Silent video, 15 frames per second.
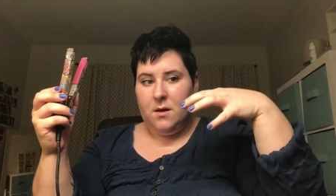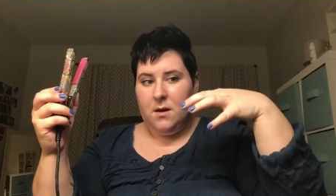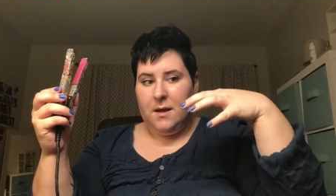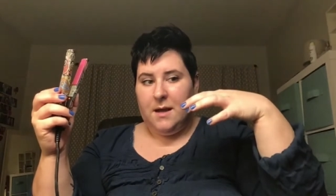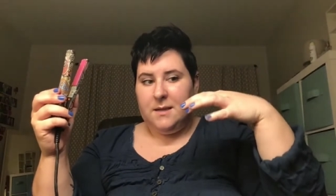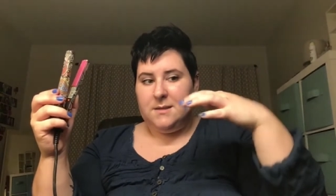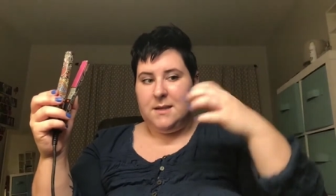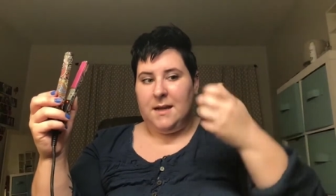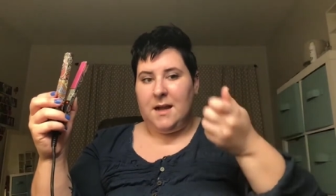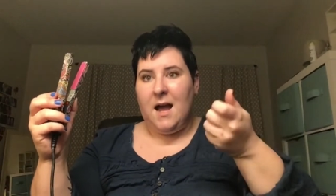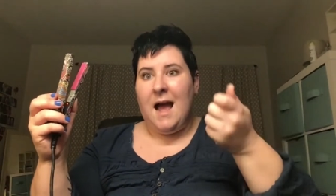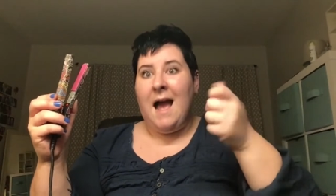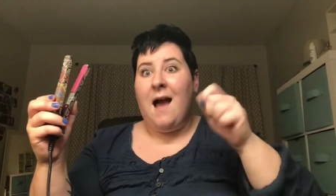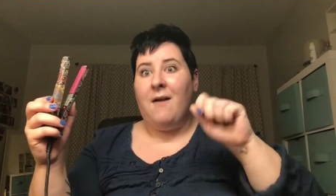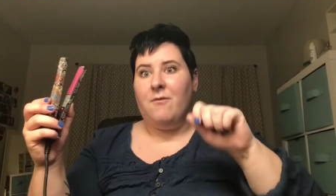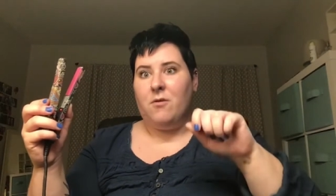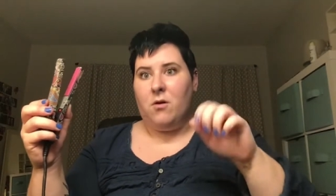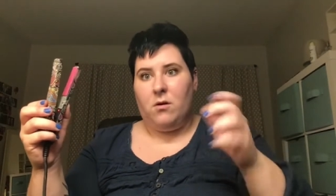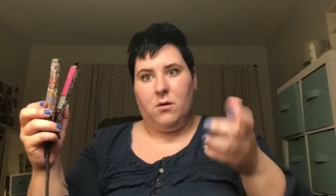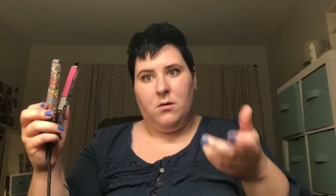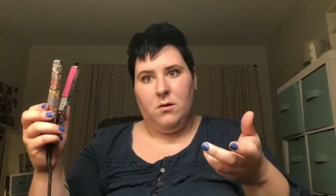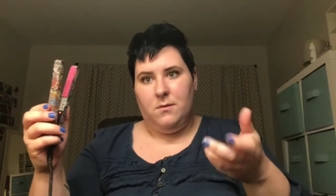it's like a half
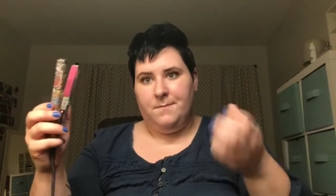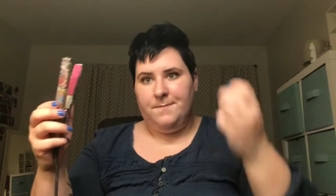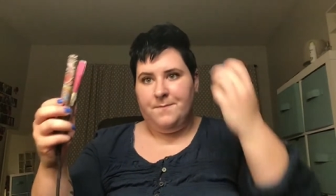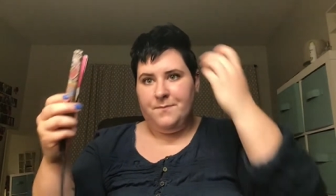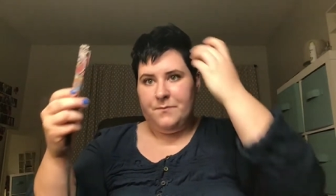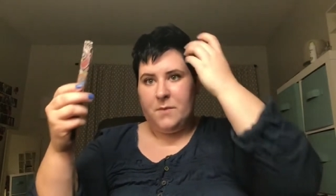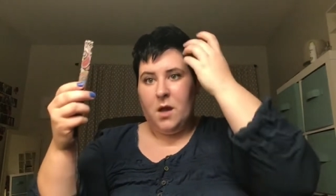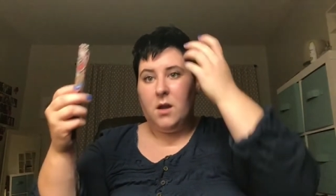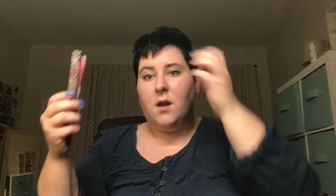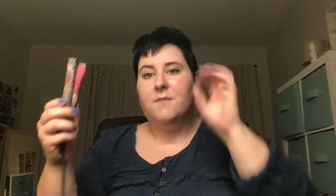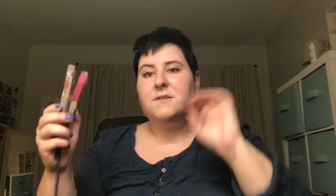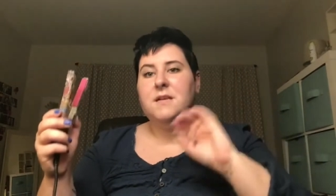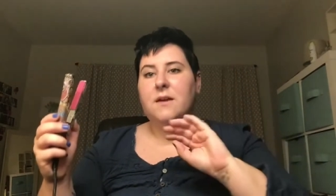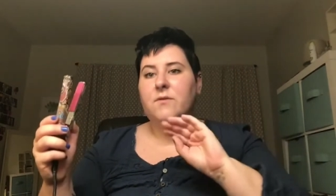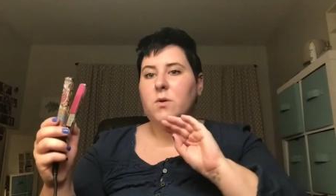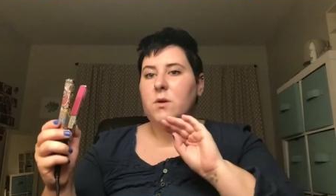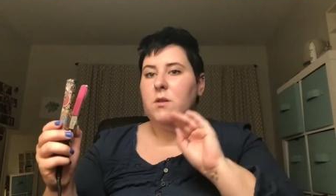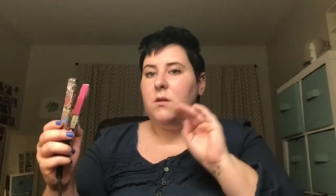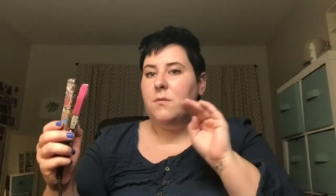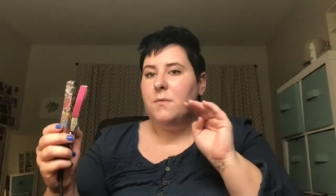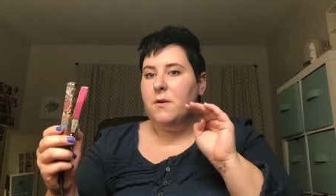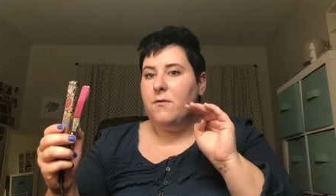curl, enough to give you a
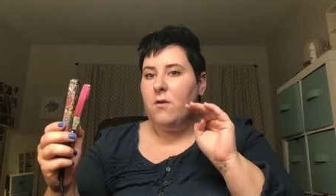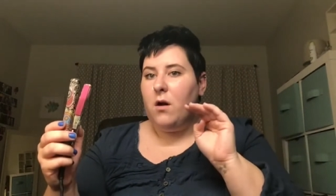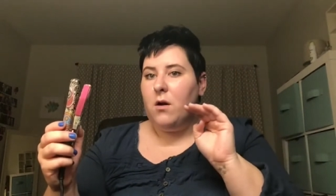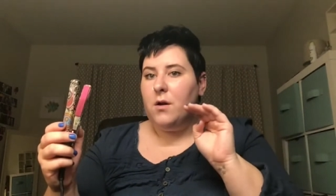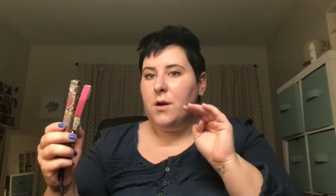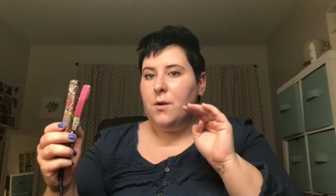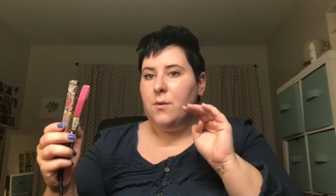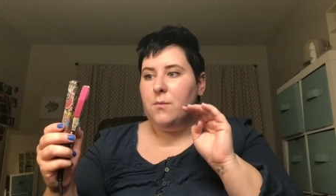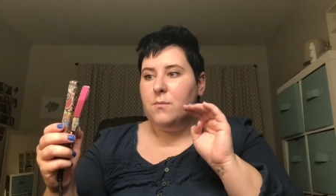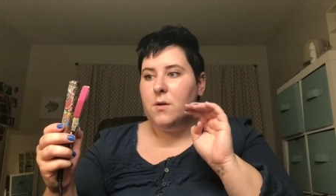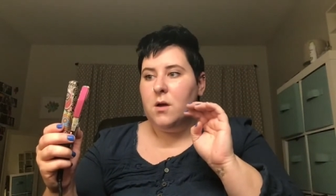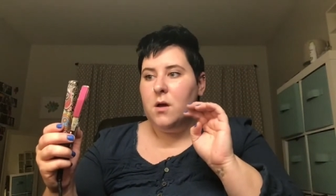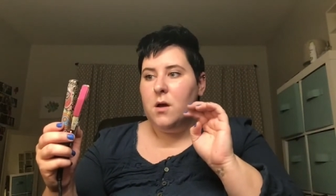little bit of volume